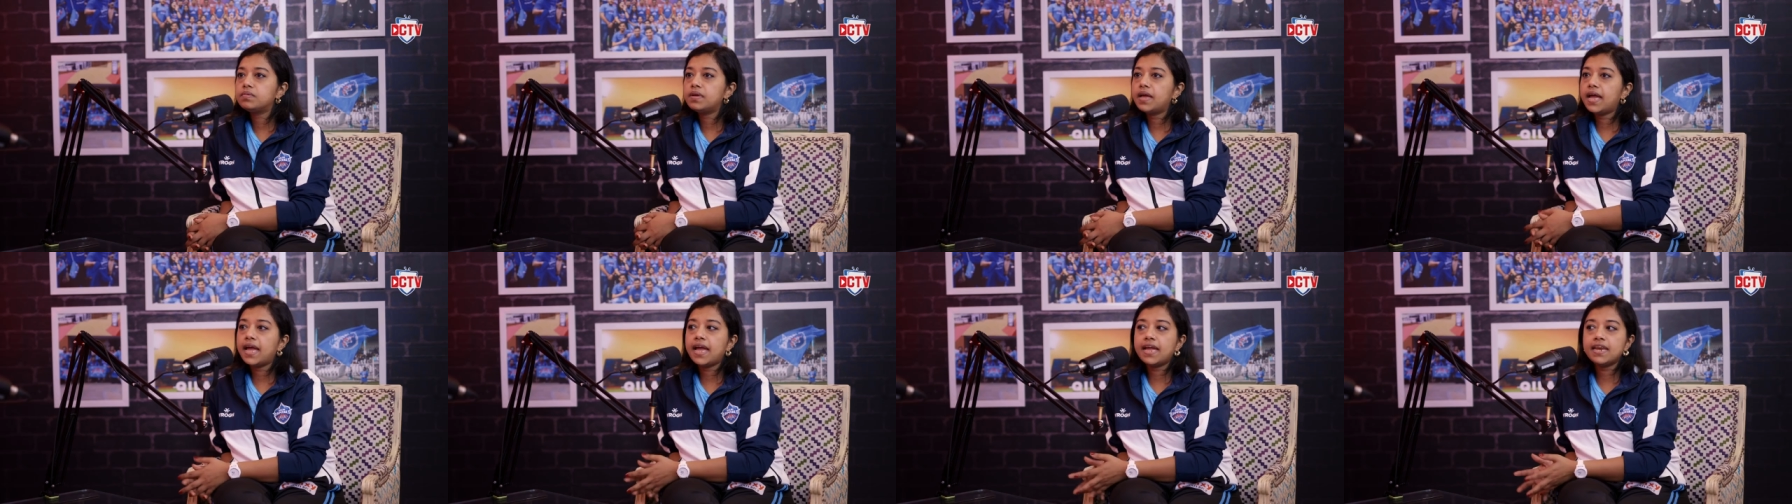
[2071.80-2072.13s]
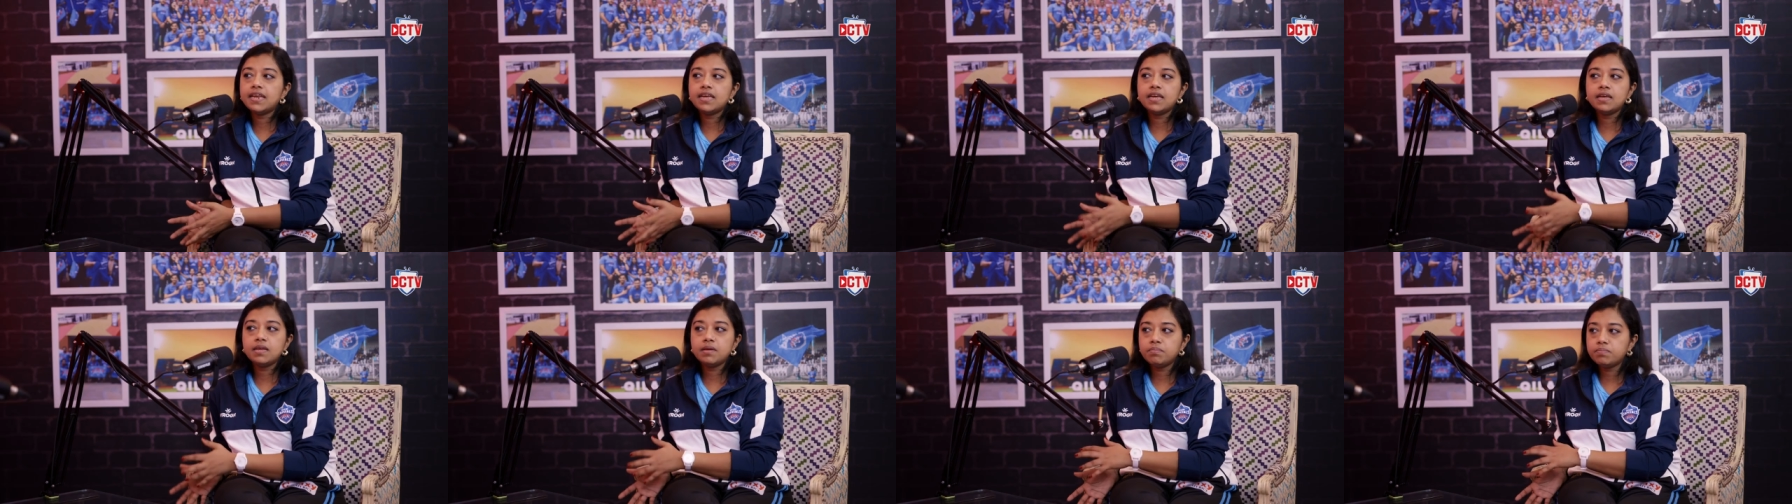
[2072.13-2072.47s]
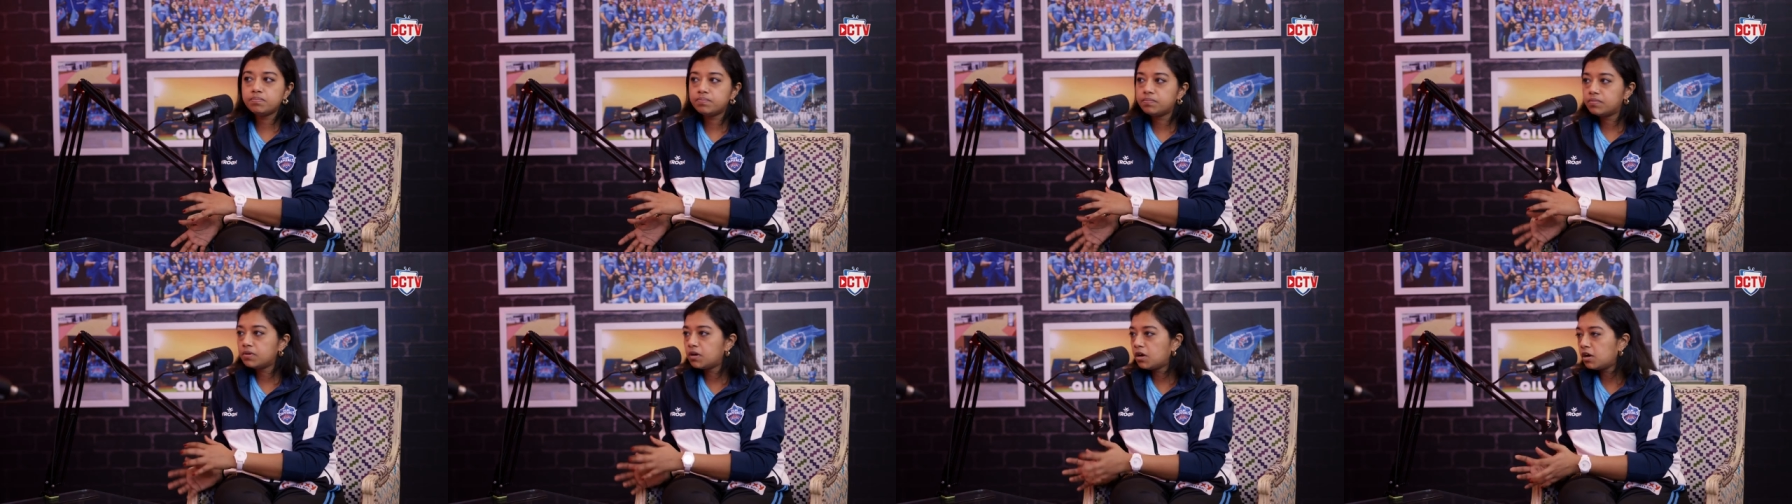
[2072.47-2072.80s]
any
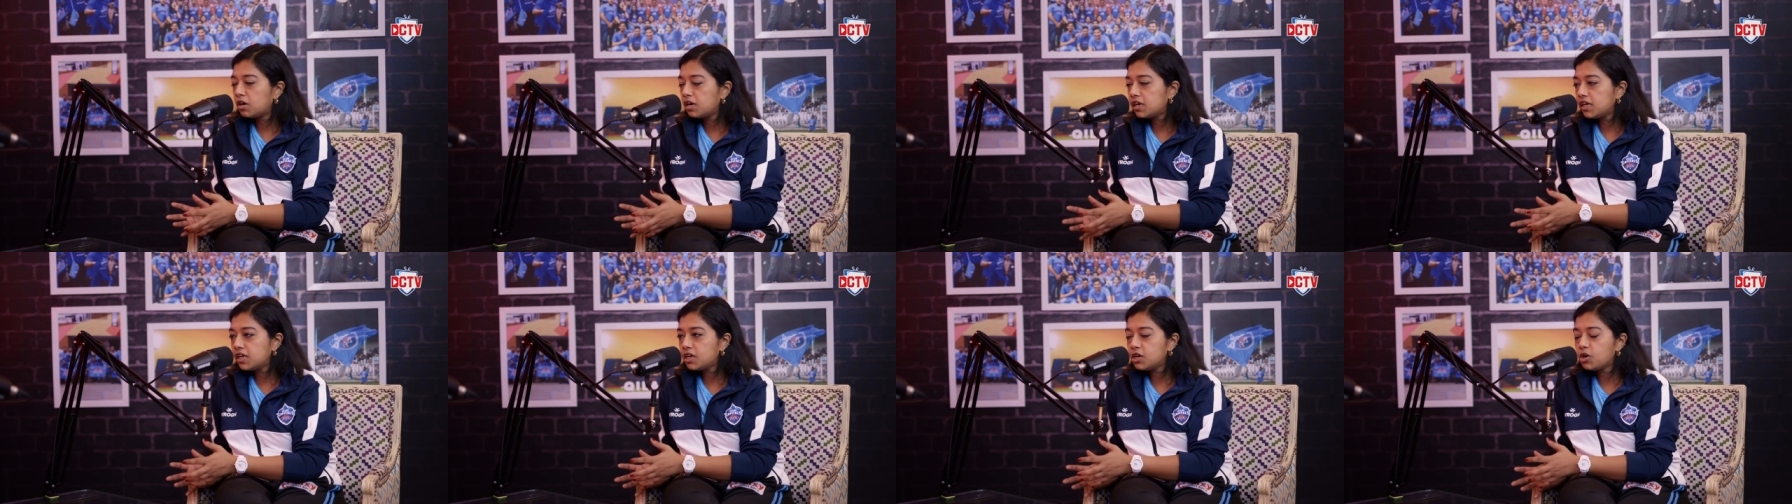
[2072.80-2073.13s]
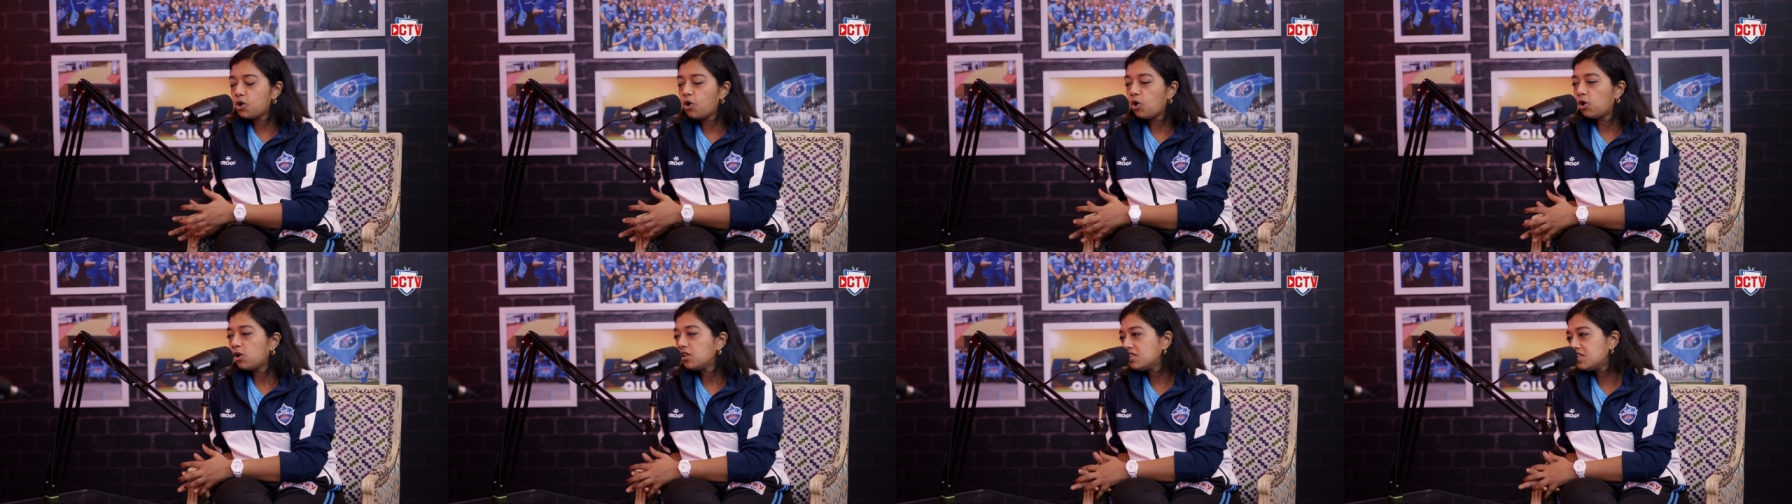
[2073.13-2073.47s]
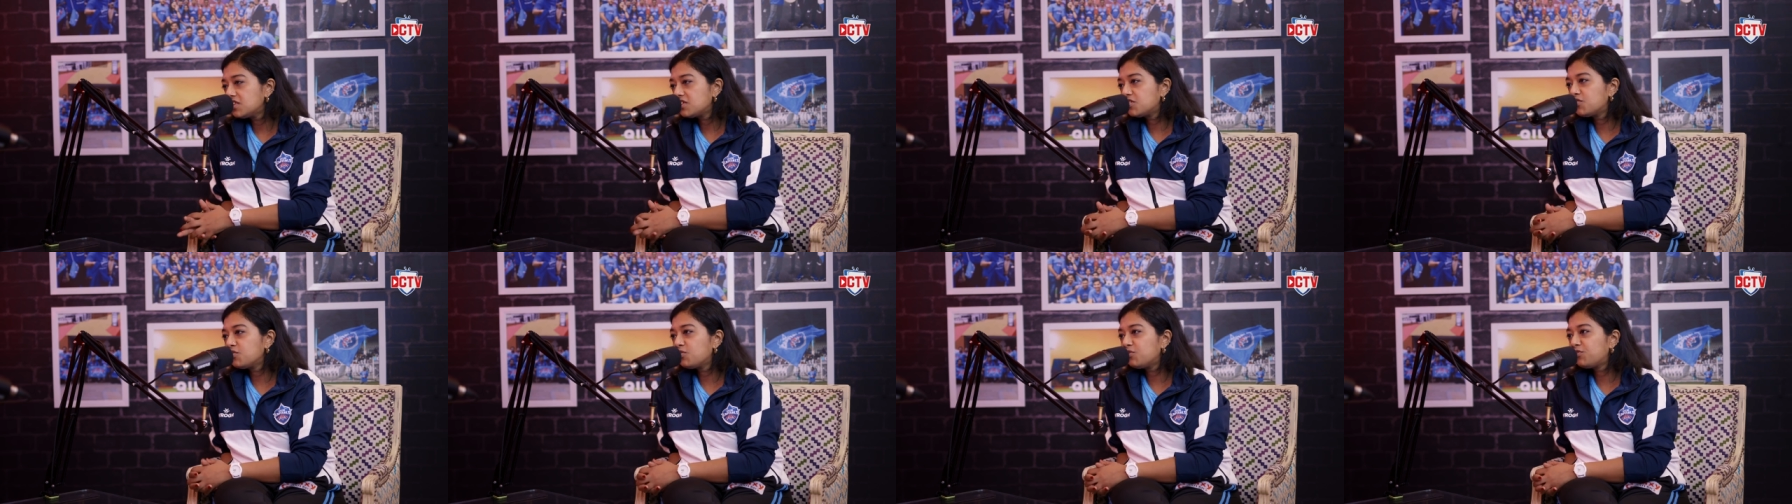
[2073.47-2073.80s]
early
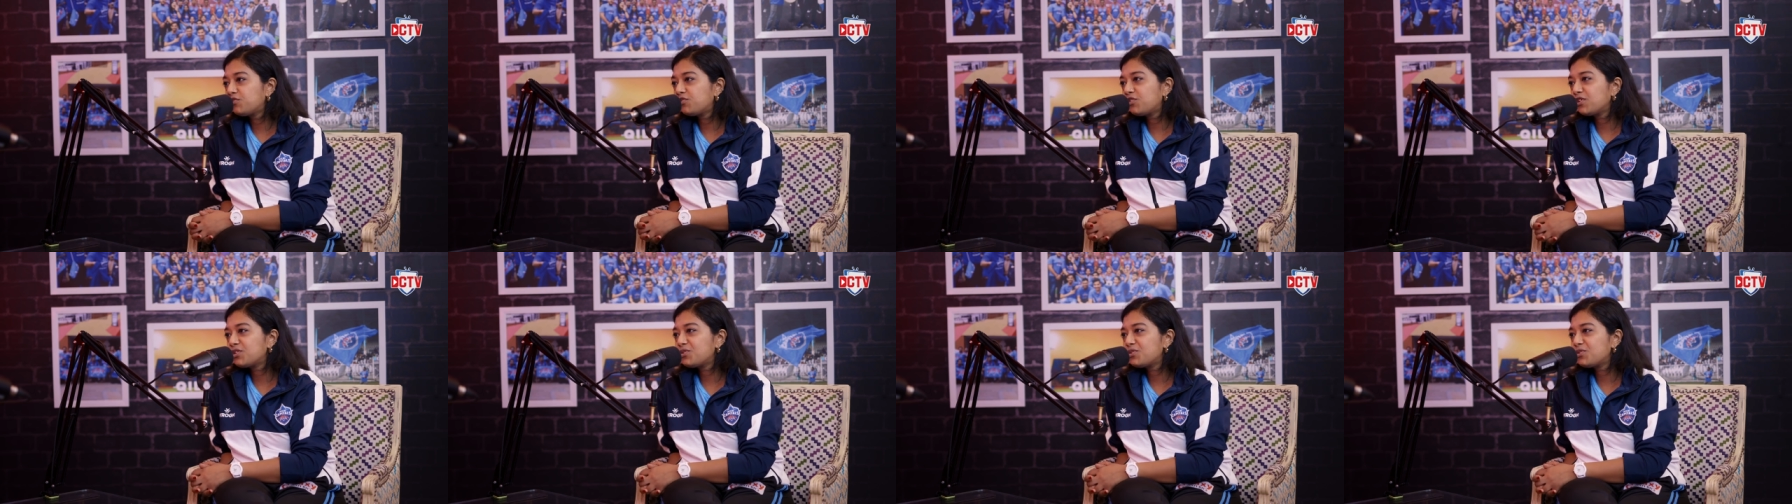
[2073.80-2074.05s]
calls though for